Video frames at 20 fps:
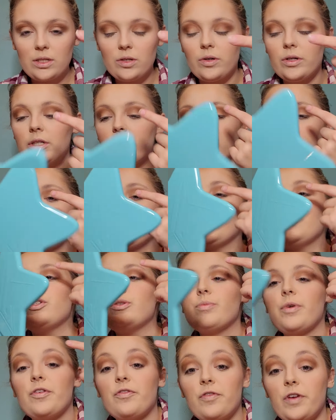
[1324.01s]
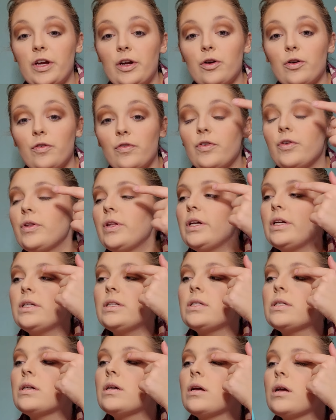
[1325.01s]
So I like to use my finger for
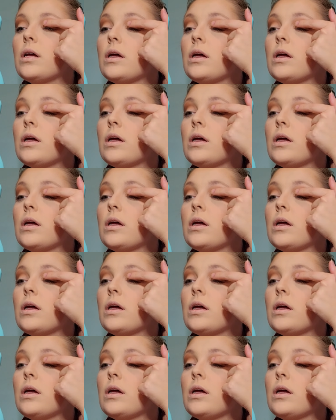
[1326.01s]
these.